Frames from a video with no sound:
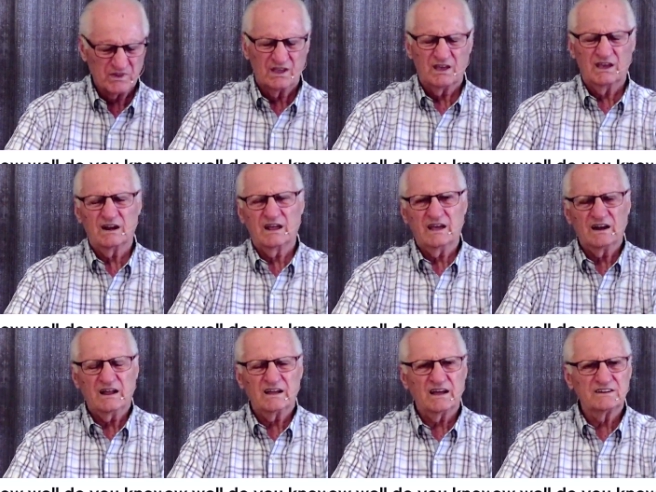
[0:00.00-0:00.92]
And, and
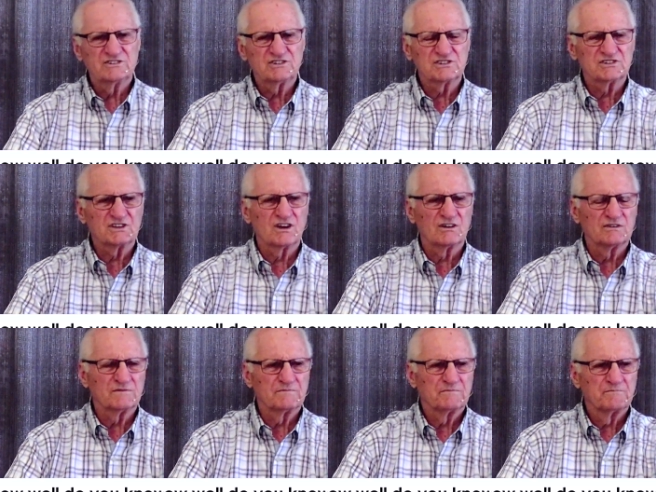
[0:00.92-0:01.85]
I, I just thought,
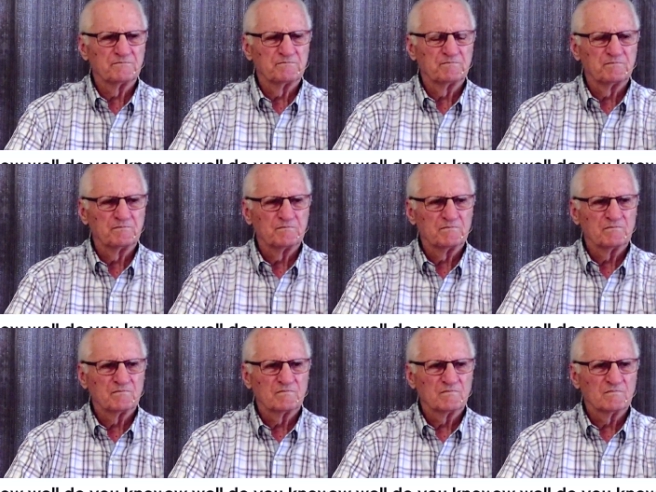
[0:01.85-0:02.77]

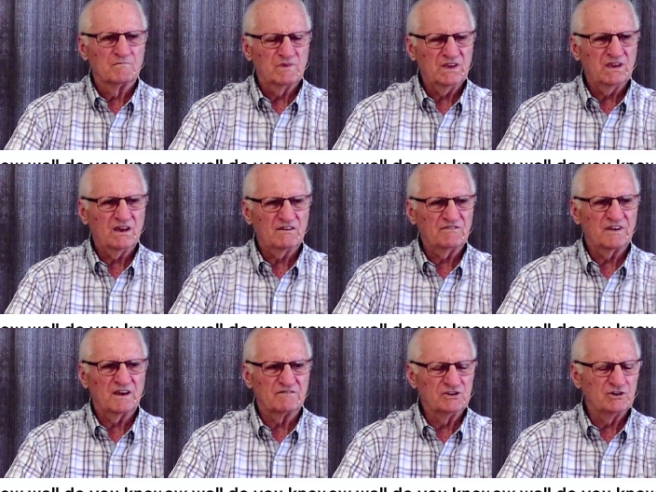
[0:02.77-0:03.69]
B F
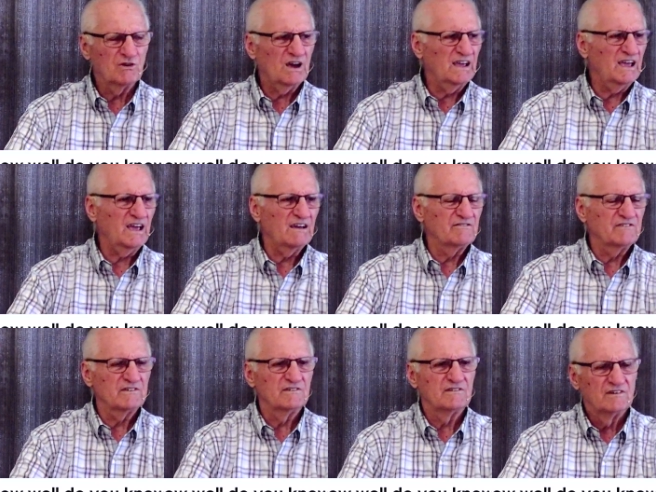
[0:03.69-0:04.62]
F, do I have
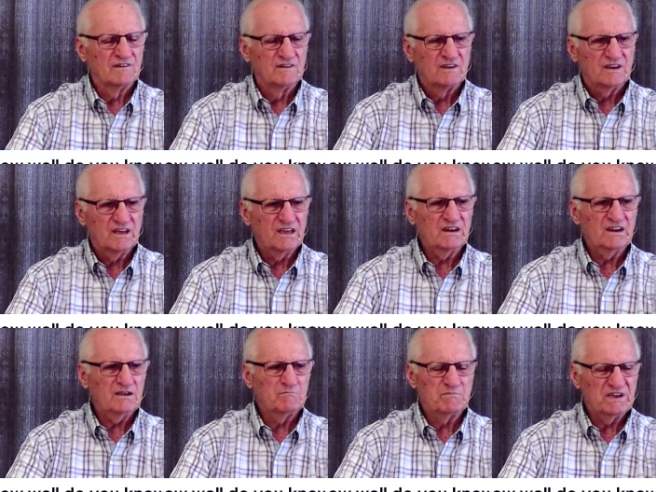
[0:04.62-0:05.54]

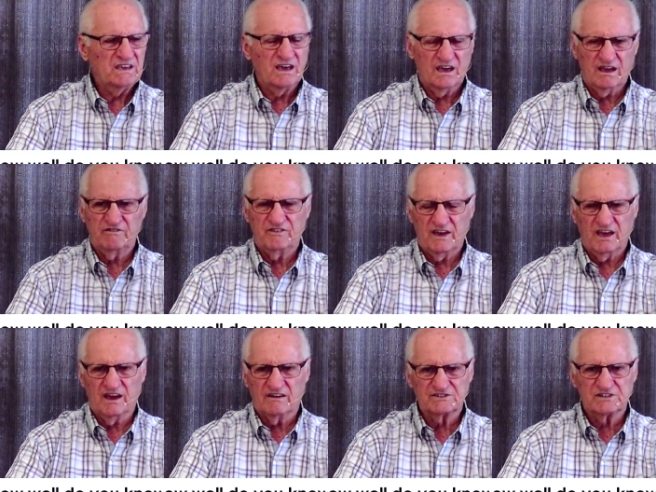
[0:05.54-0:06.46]
any B F
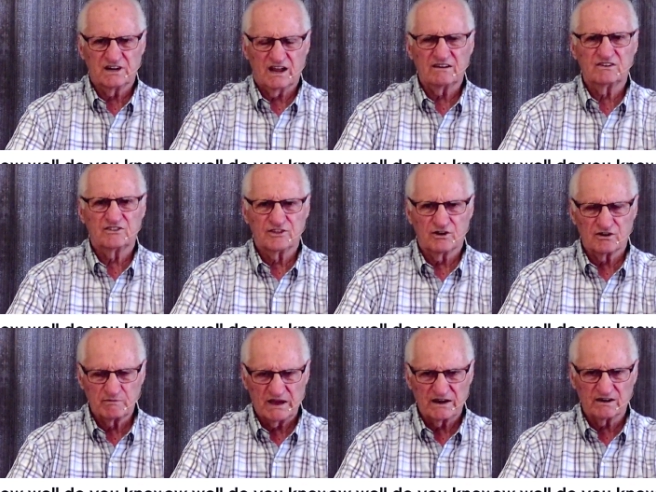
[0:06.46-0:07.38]
Fs, and I thought
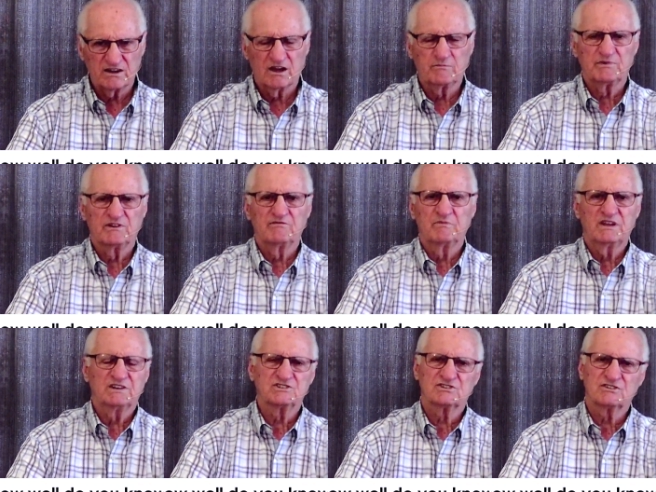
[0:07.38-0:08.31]
about a couple of
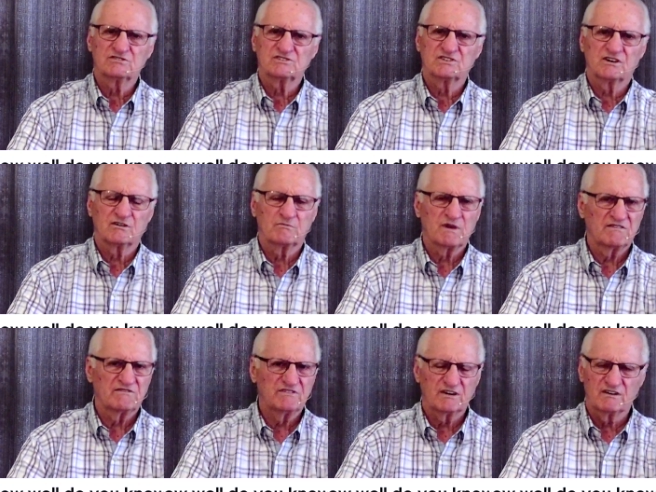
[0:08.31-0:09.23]
ministers that are my
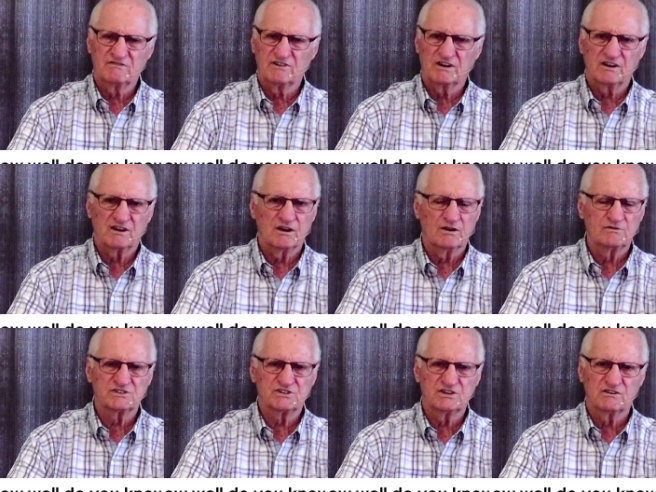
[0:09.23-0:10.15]
very, very
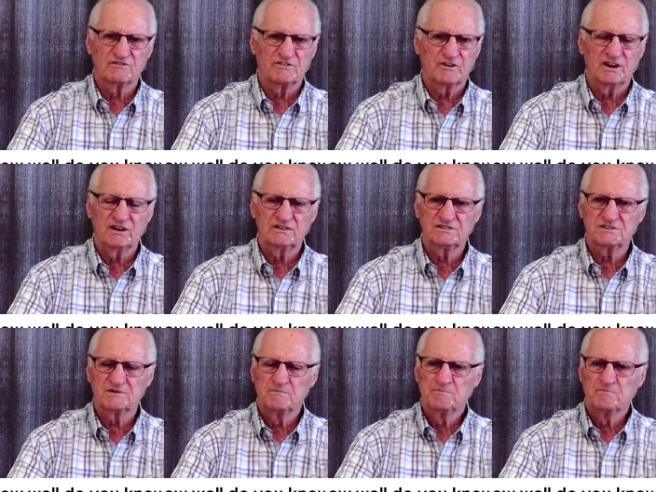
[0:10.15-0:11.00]
close, dear friends,